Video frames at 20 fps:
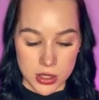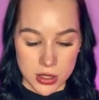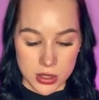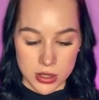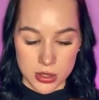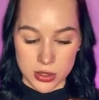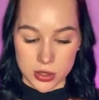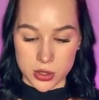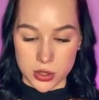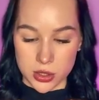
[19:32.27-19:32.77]

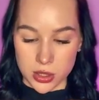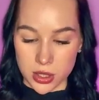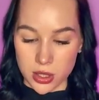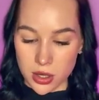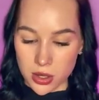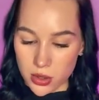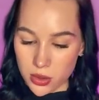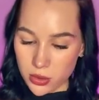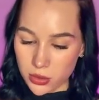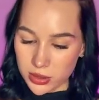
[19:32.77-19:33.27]

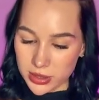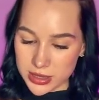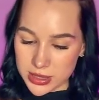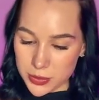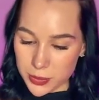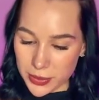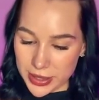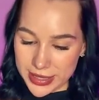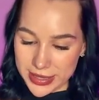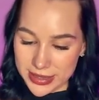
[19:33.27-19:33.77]
So let's
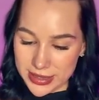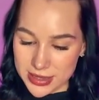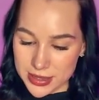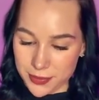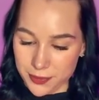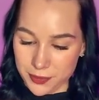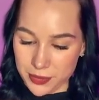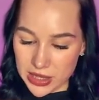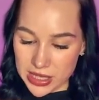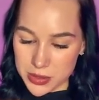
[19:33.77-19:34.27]
wait.
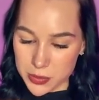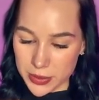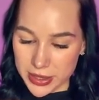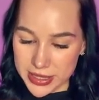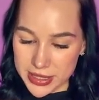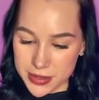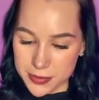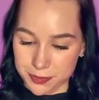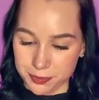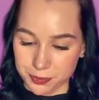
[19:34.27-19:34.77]

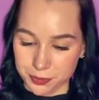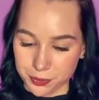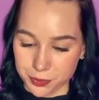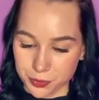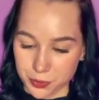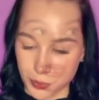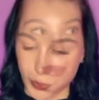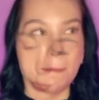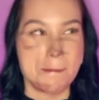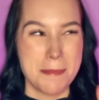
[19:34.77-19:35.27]

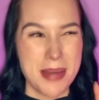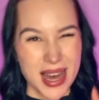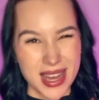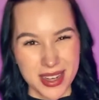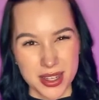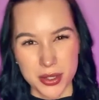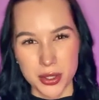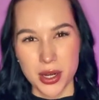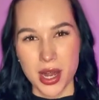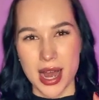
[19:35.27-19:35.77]

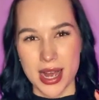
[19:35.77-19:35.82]
Better